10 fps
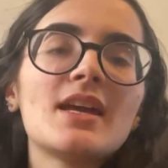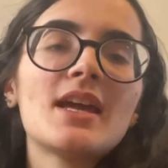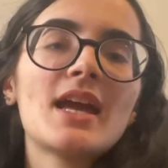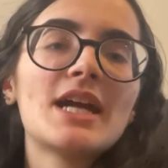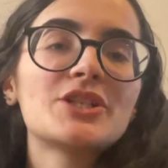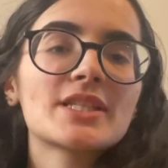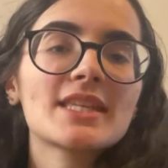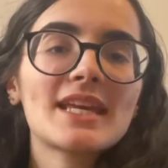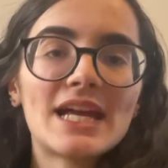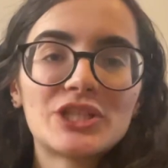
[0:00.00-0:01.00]
And just
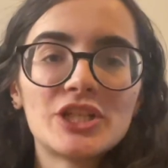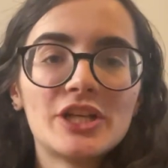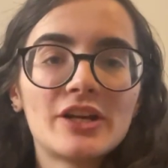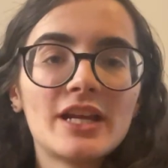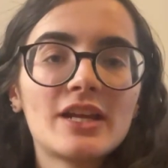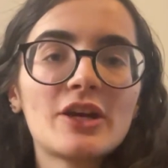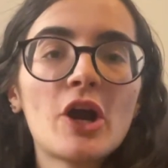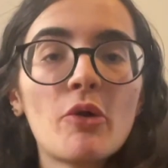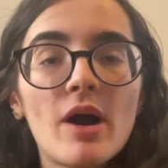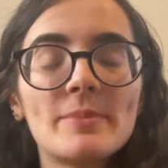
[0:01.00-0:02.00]
like engineering,
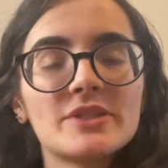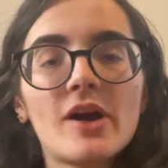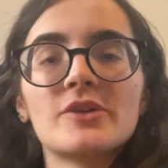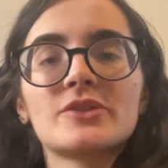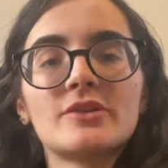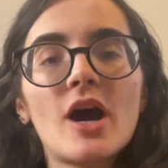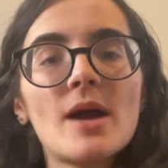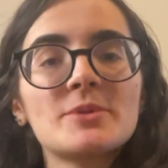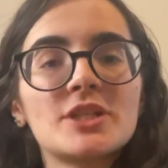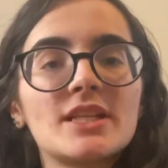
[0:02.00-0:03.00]
co-op is also an
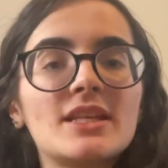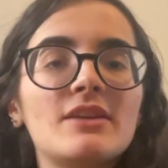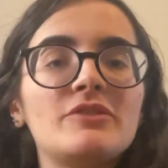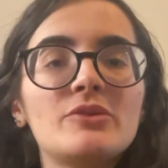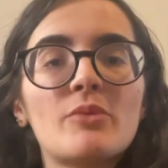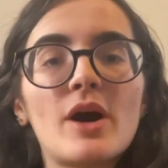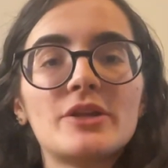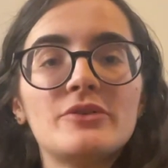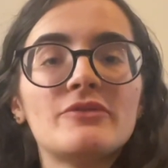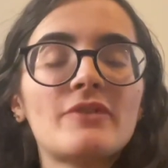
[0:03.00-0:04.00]
option if you want
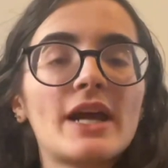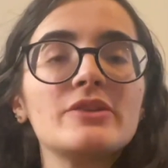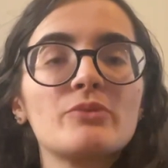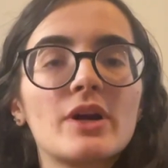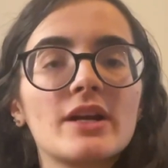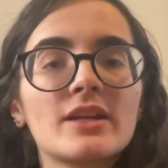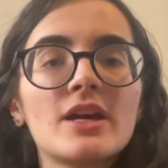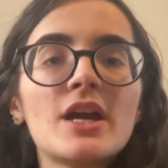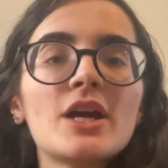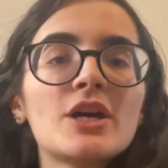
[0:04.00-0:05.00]
to find work
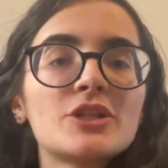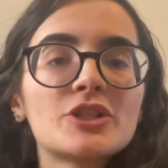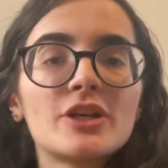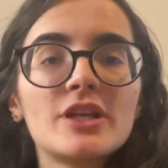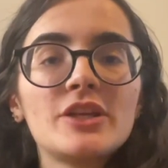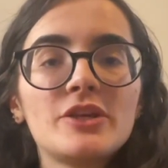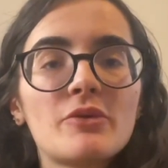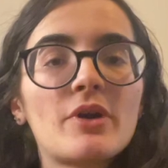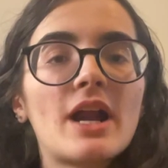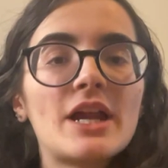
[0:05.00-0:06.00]
during
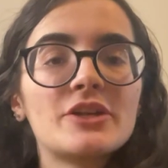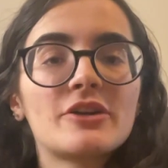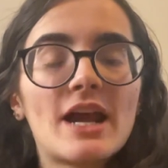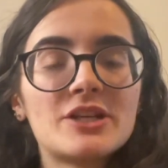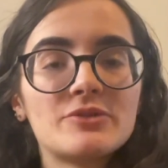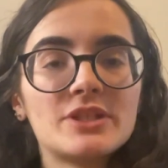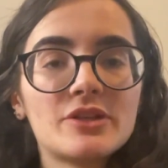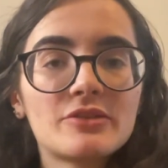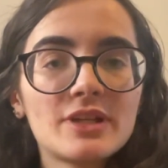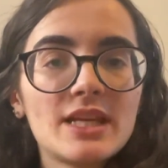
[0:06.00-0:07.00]
your undergraduate
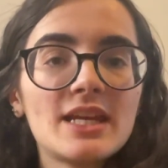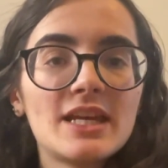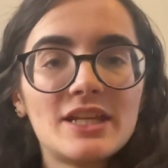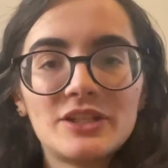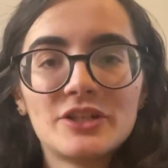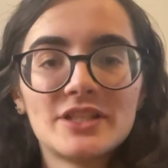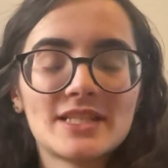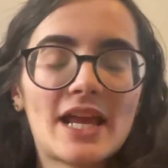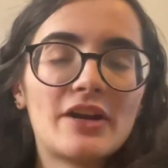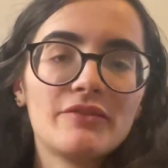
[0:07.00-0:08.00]
degree in your
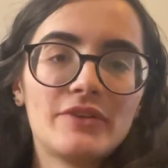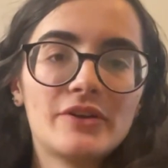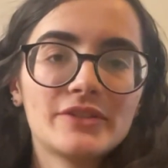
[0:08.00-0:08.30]
desired field.